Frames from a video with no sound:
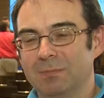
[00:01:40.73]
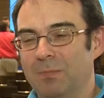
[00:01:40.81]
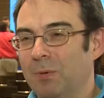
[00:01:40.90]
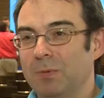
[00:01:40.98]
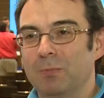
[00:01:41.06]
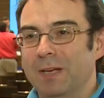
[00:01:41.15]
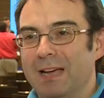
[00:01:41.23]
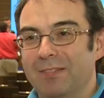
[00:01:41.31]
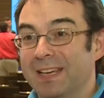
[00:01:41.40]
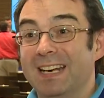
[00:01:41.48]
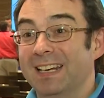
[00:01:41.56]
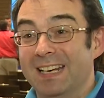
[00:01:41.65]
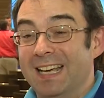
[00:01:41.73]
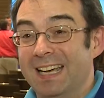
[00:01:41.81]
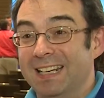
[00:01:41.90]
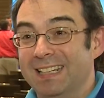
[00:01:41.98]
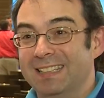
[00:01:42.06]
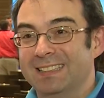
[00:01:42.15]
The problem we have again and
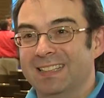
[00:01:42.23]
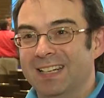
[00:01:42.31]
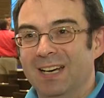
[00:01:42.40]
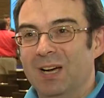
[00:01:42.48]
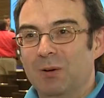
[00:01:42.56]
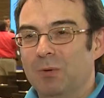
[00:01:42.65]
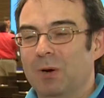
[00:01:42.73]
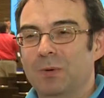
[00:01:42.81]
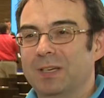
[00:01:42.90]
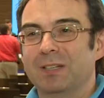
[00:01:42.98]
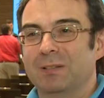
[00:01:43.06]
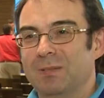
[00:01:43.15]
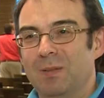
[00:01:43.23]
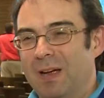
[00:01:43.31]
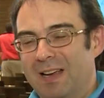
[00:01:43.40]
again is, well, we could have